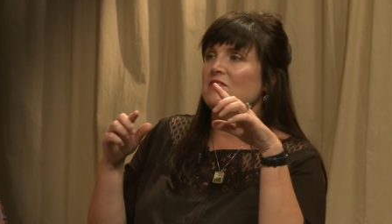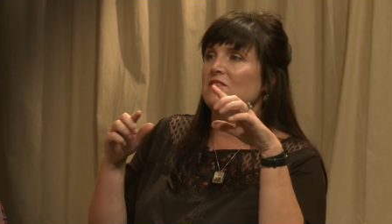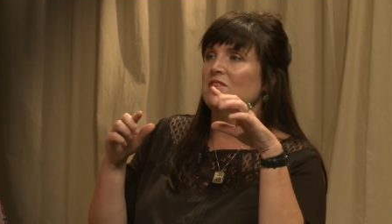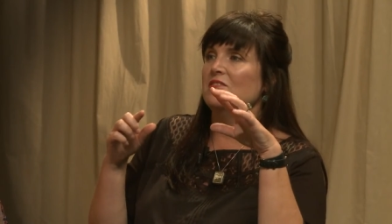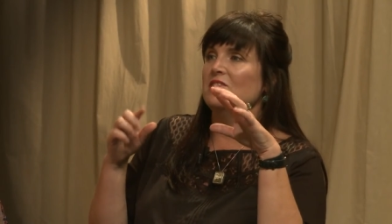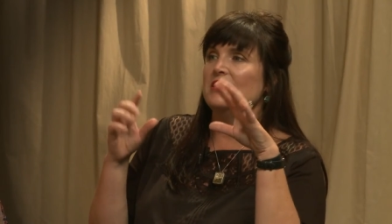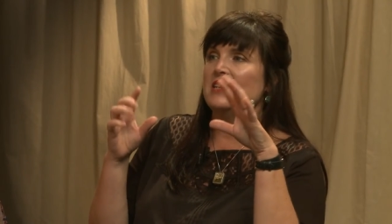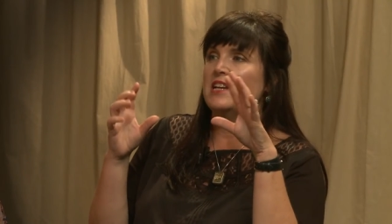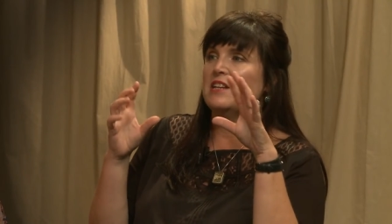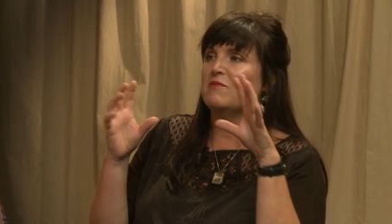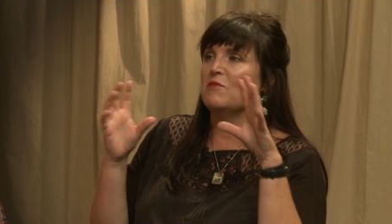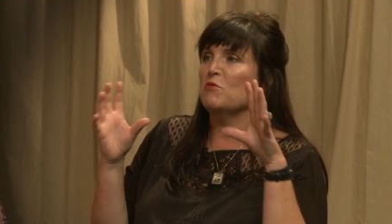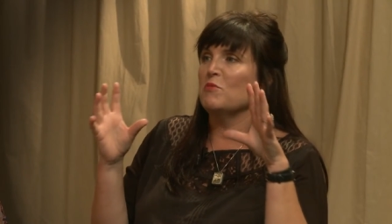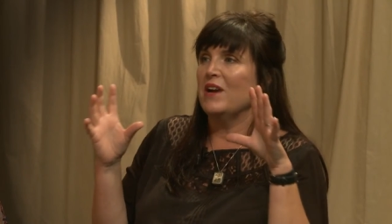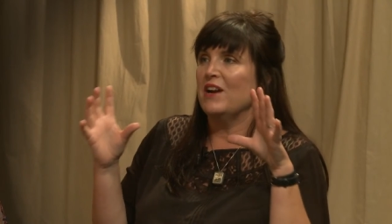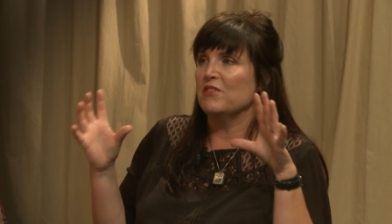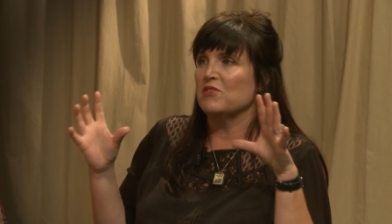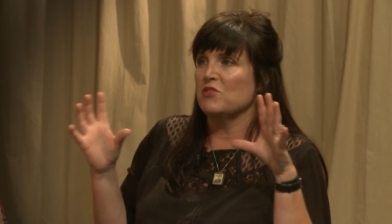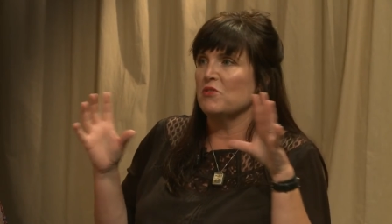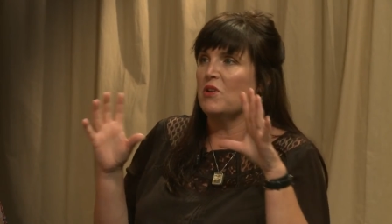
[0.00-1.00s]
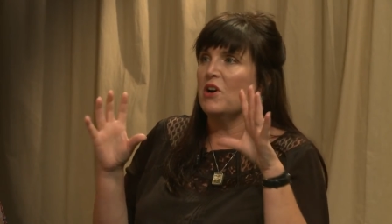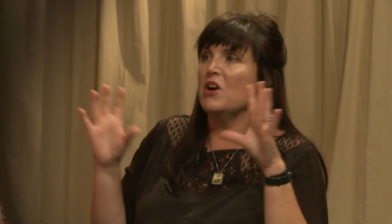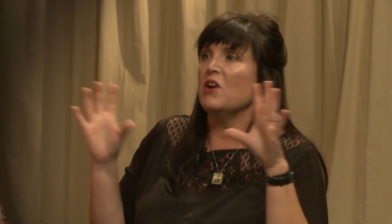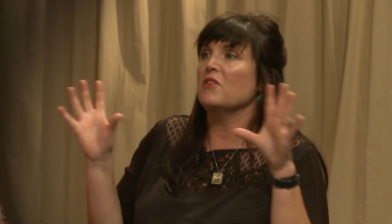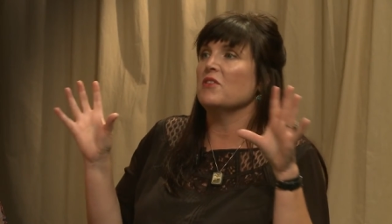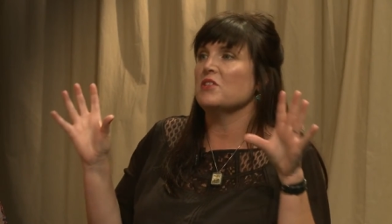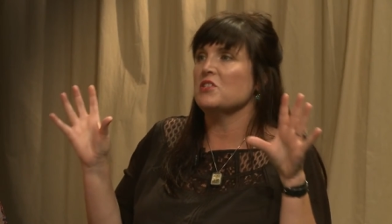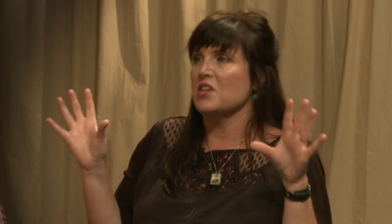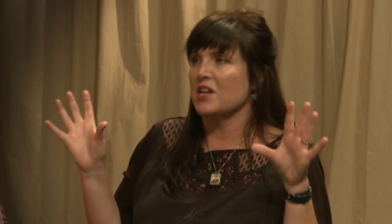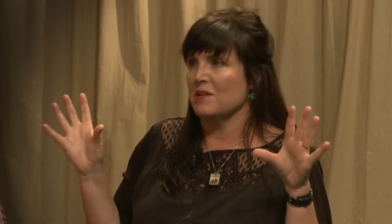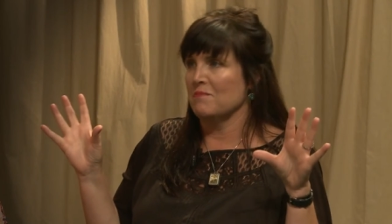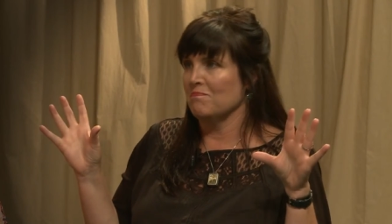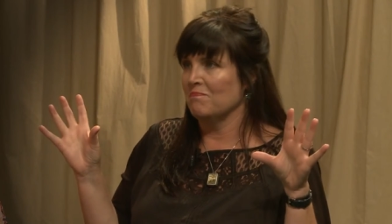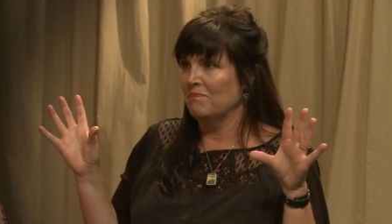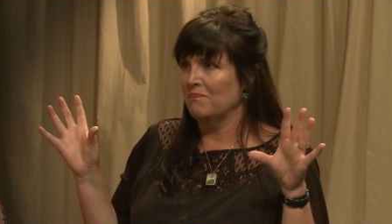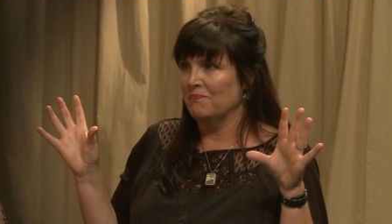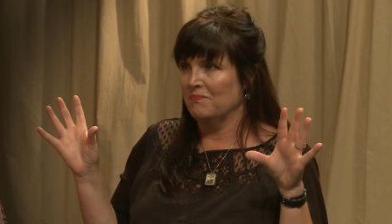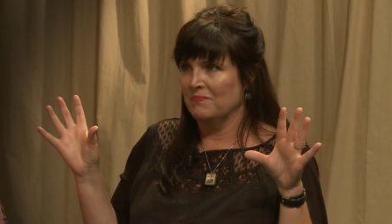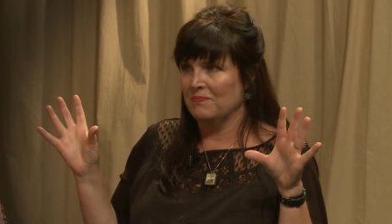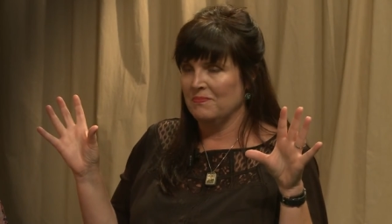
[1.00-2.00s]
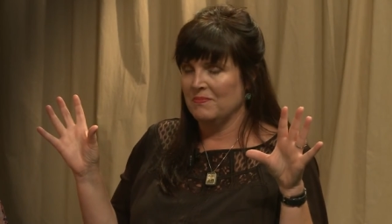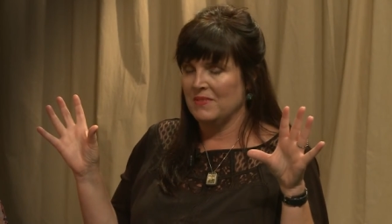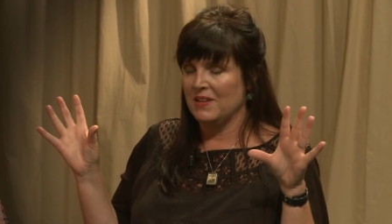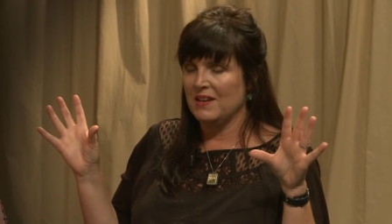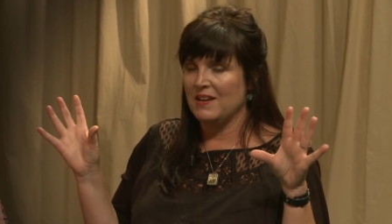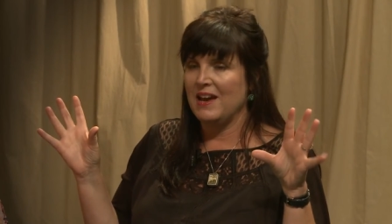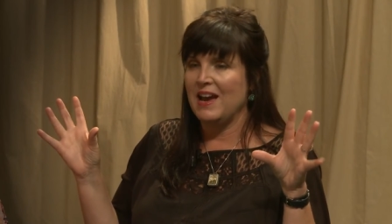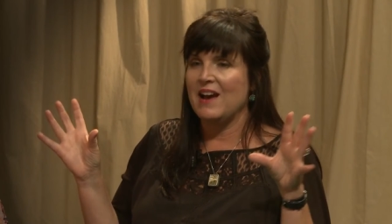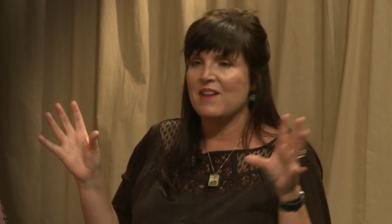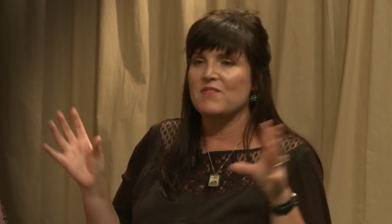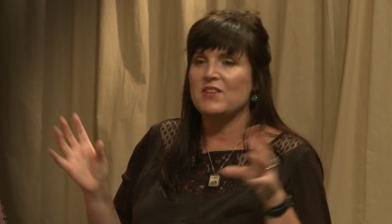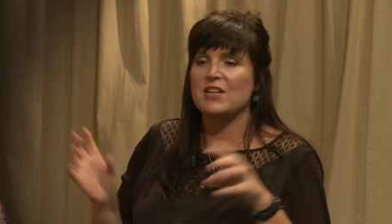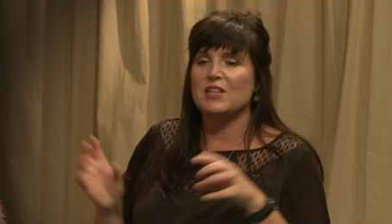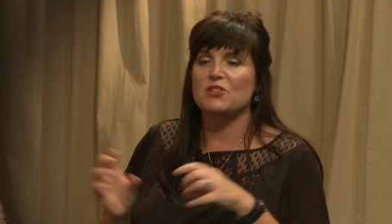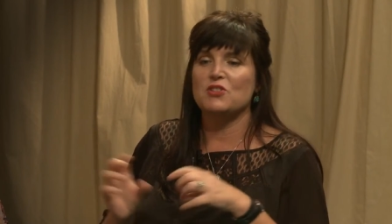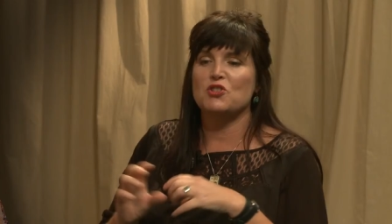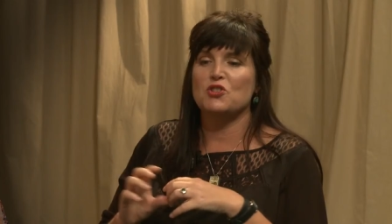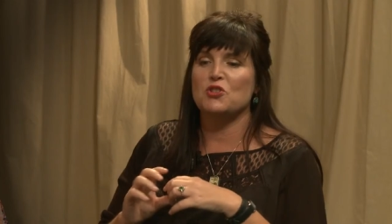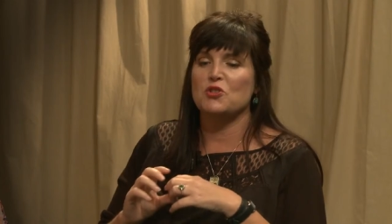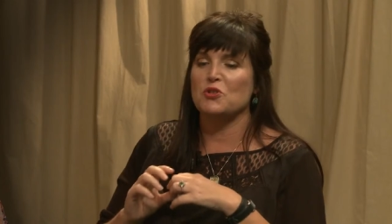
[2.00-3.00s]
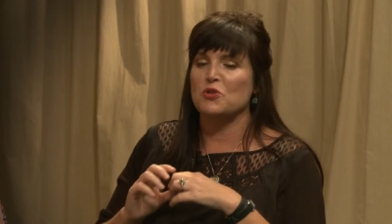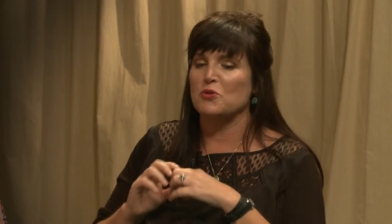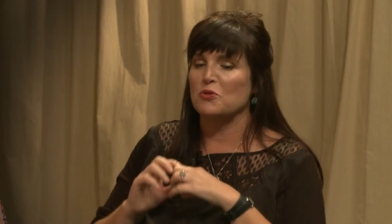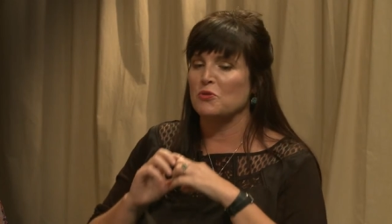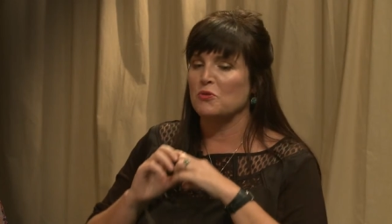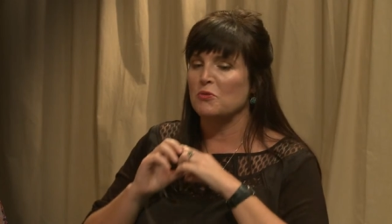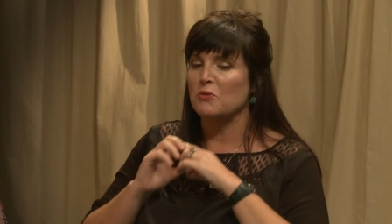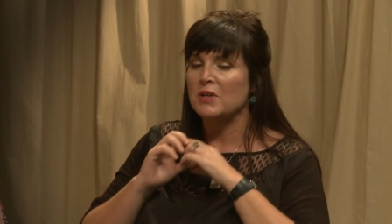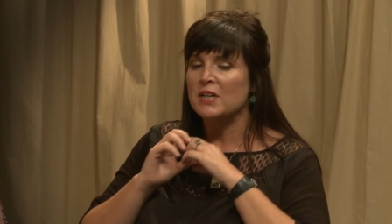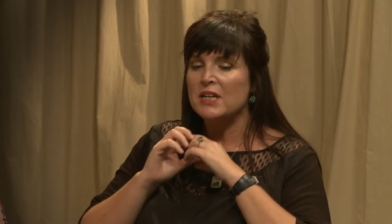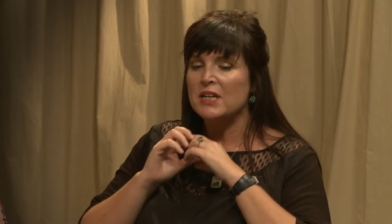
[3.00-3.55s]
state of arousal all the time, having to